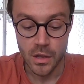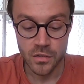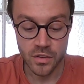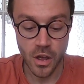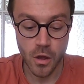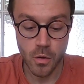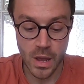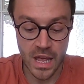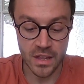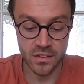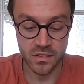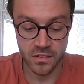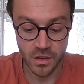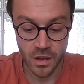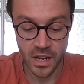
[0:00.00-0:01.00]
So it
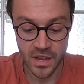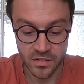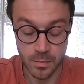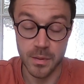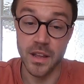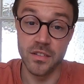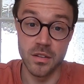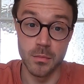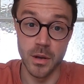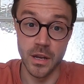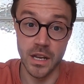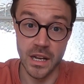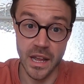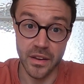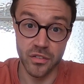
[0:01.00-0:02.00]
still has a place in my
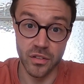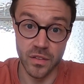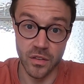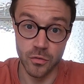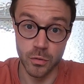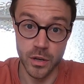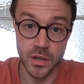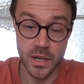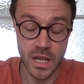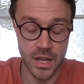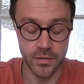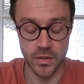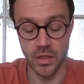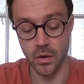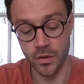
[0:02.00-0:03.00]
collection, this one,
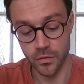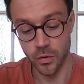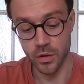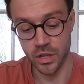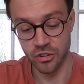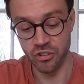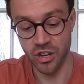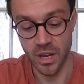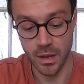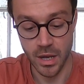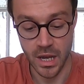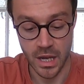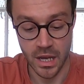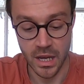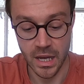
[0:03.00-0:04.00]
even though I've got
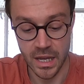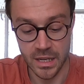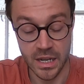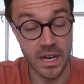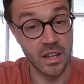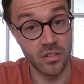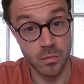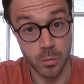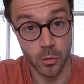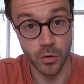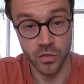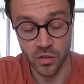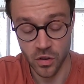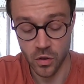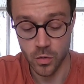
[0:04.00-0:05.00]
an Explorer
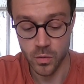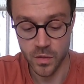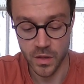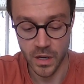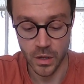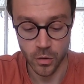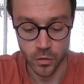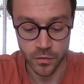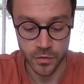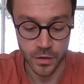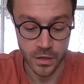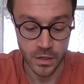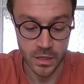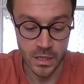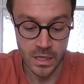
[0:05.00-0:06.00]
2 that I
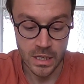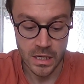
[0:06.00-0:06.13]
often